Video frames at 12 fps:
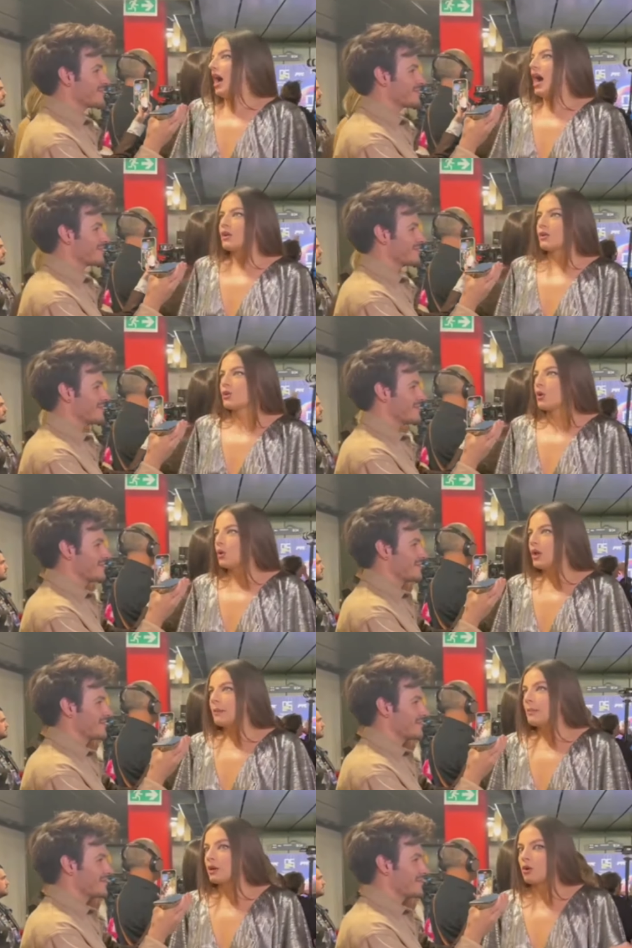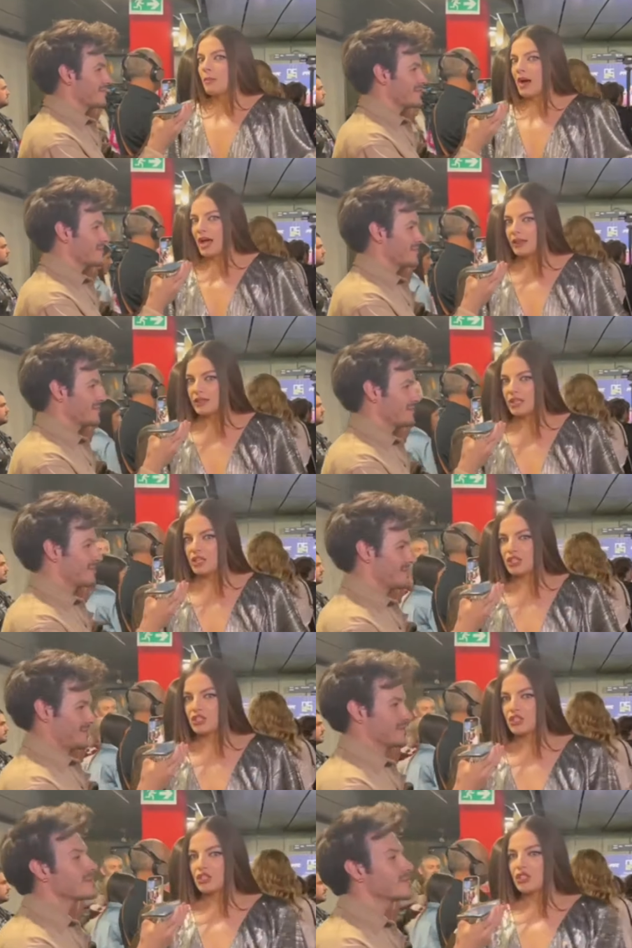Speaker 1: I don't know, Marko
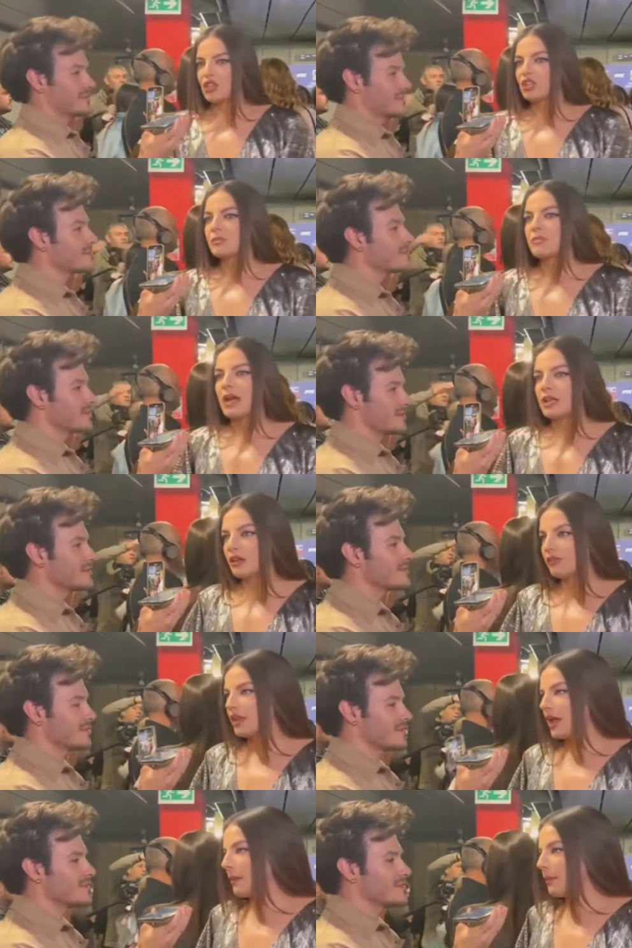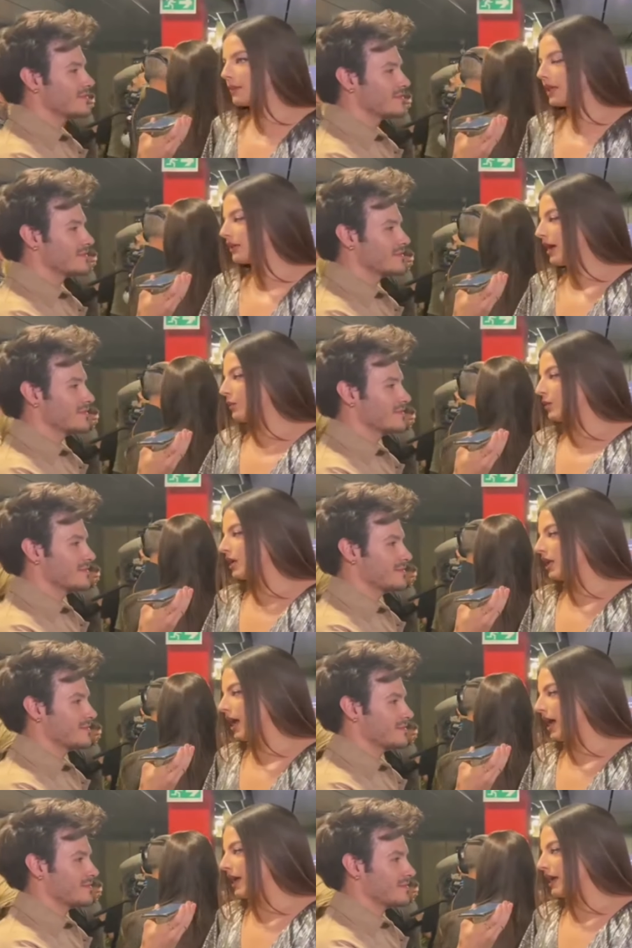Mandic. There's many of them that I really
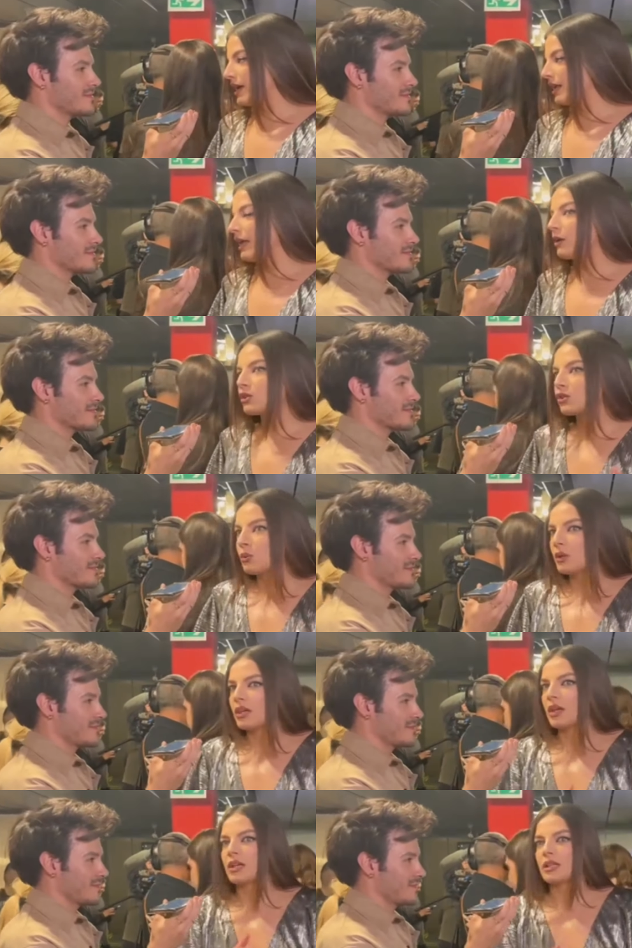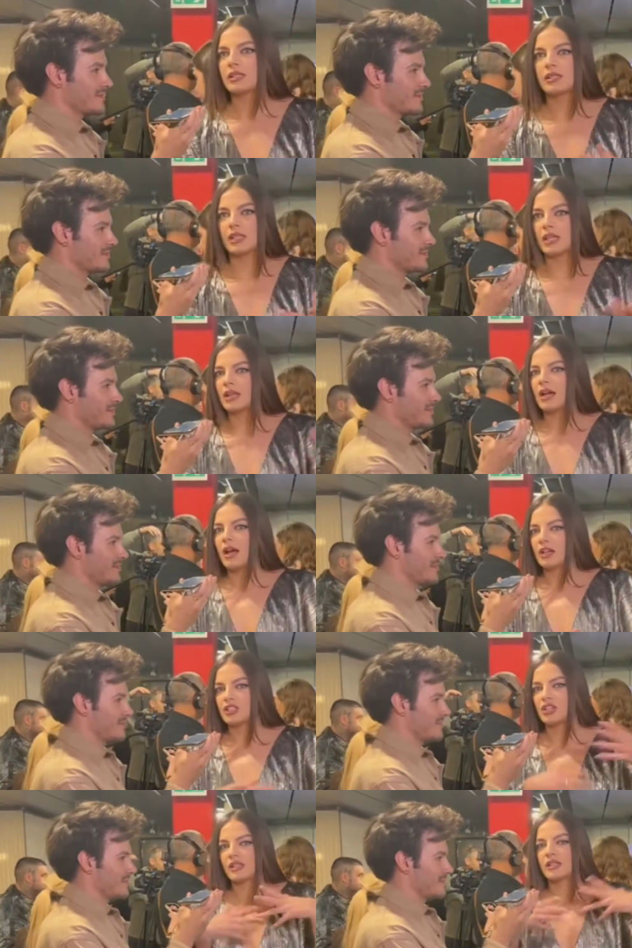like. Also with Christina,
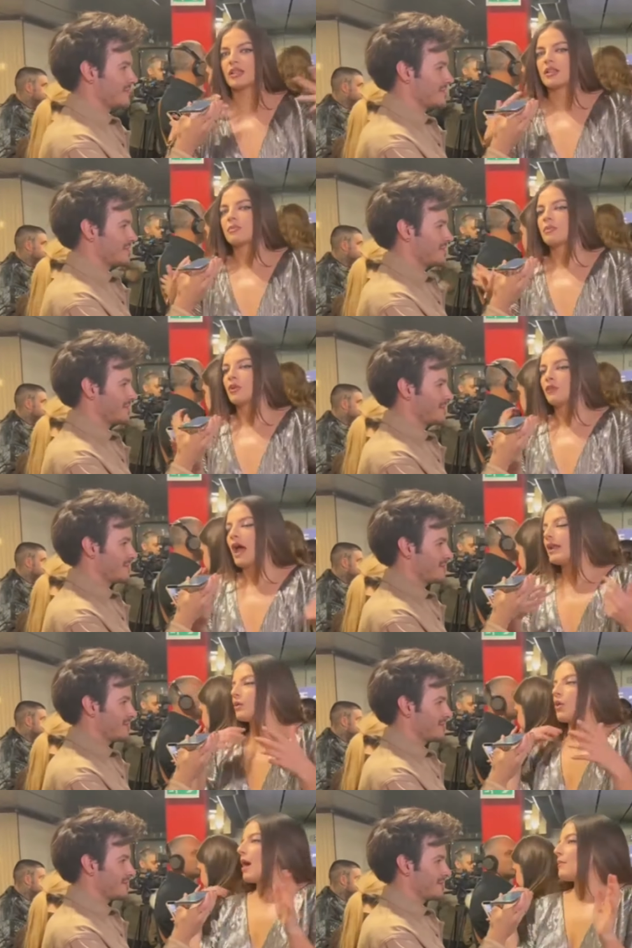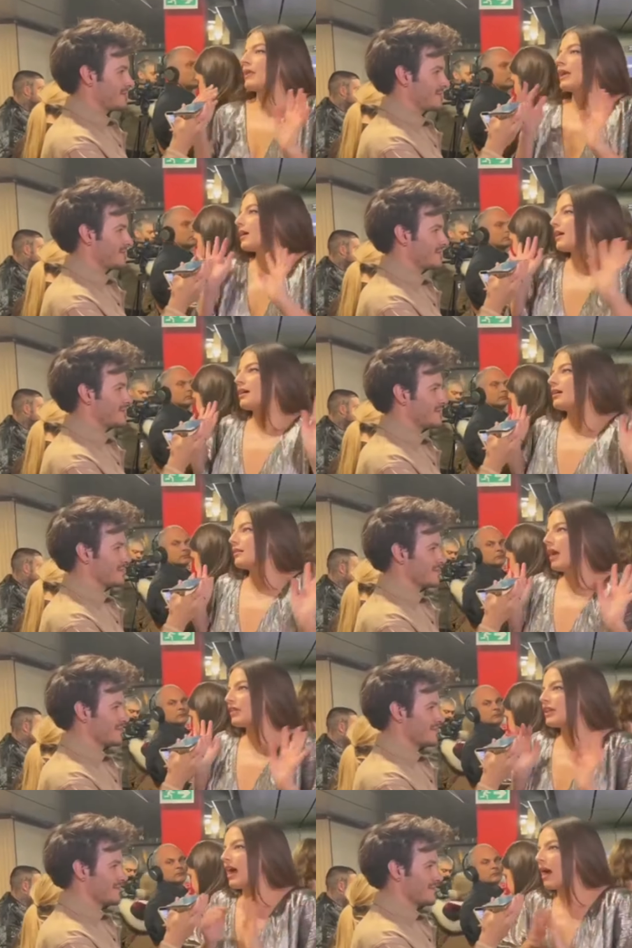she has this beautiful, I don't know,
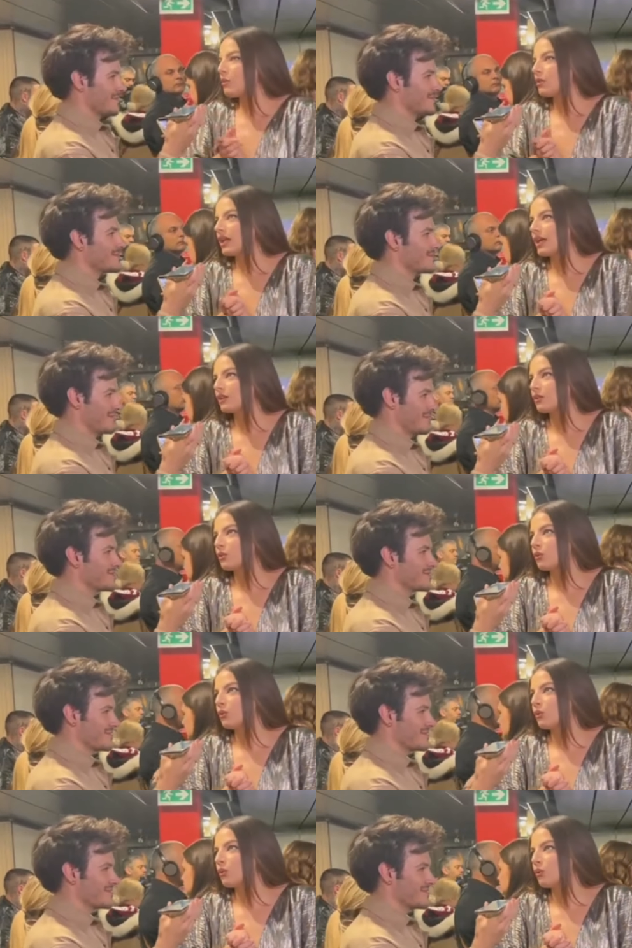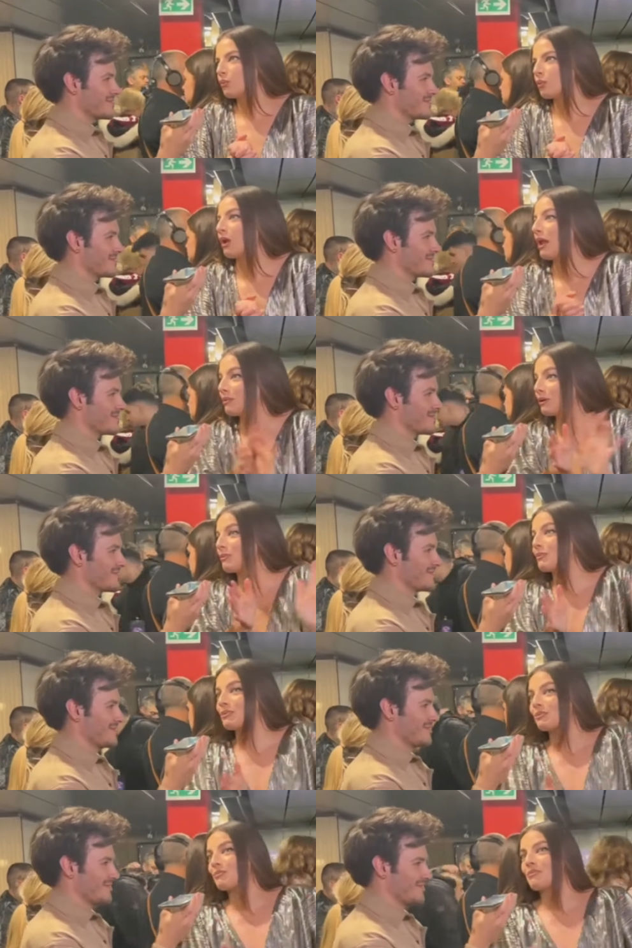I think I would like to collaborate
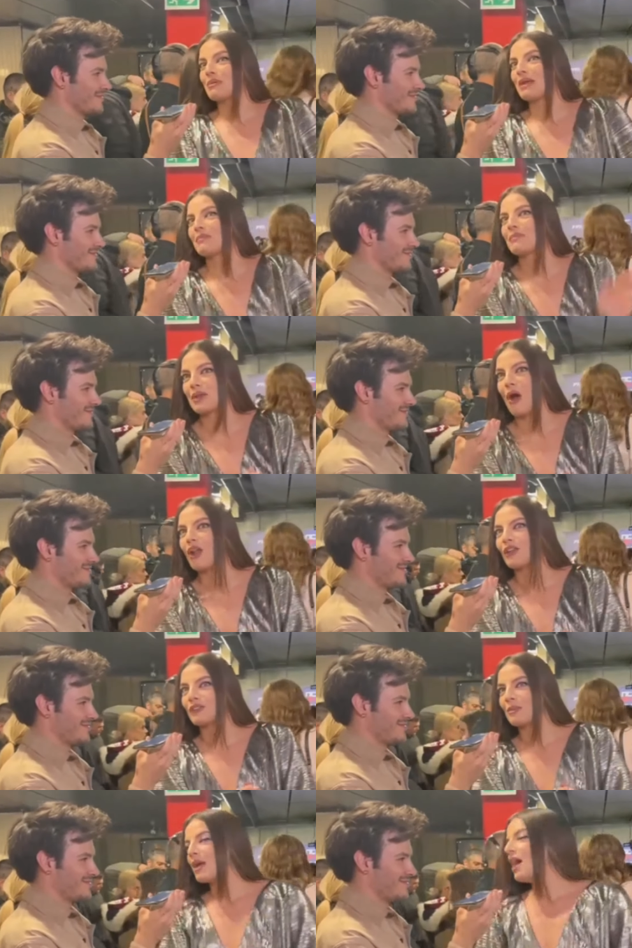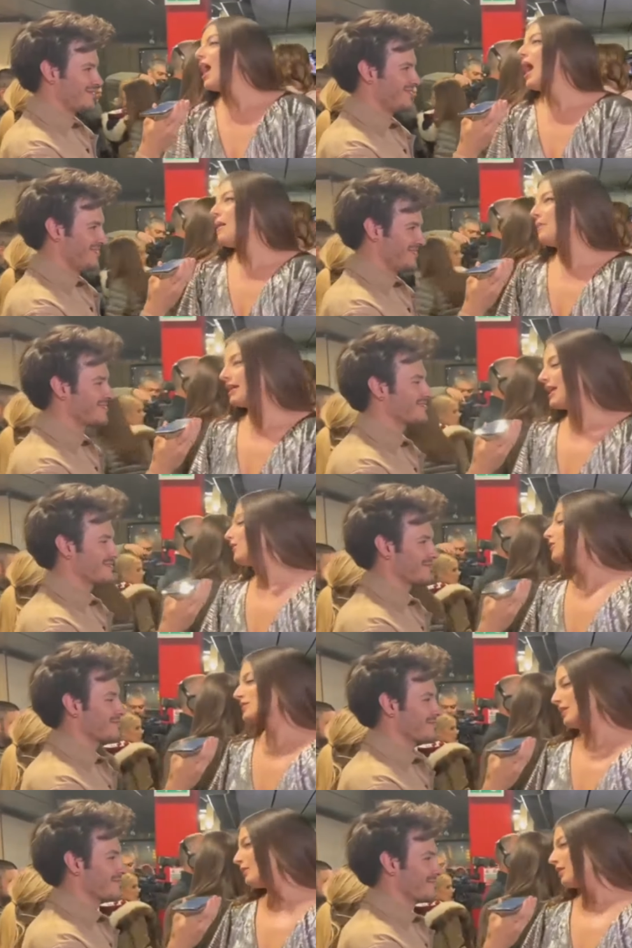with all of them. But yeah,
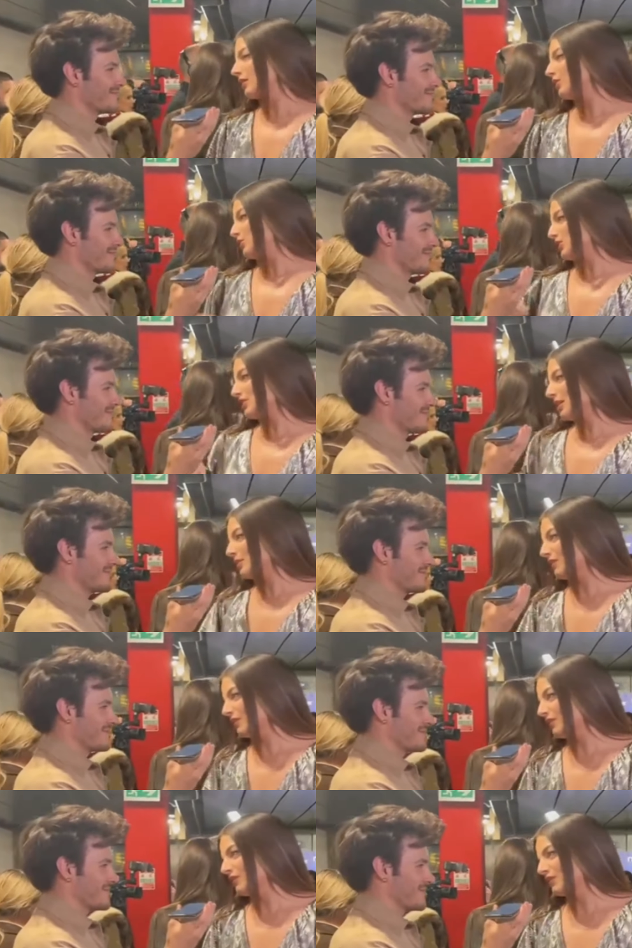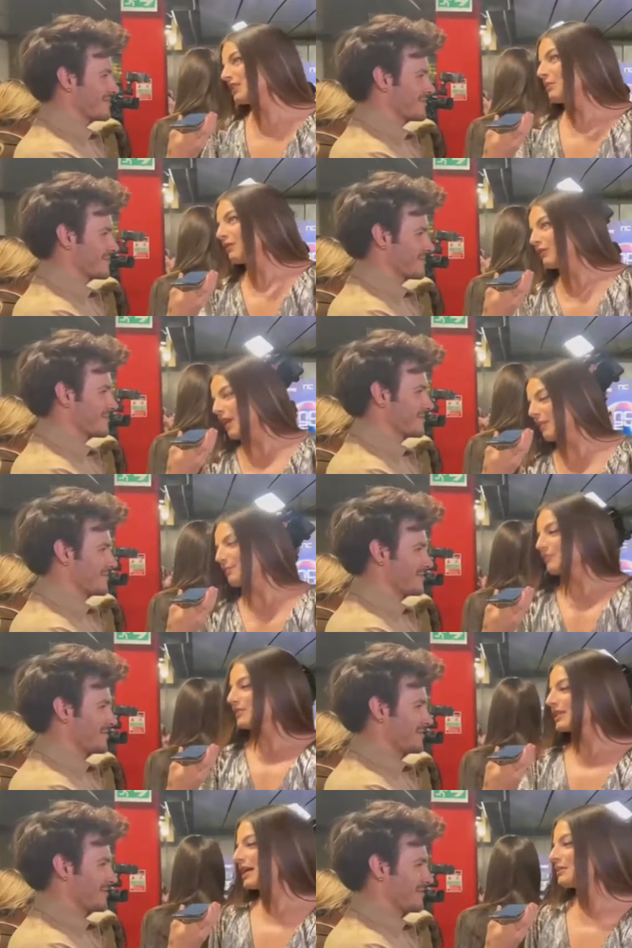those are some of them,
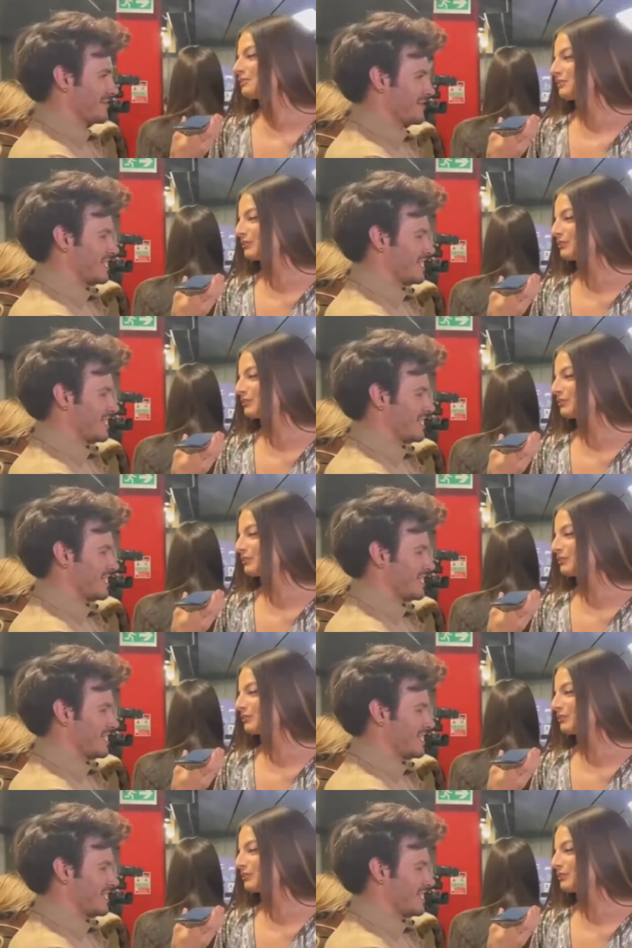yeah.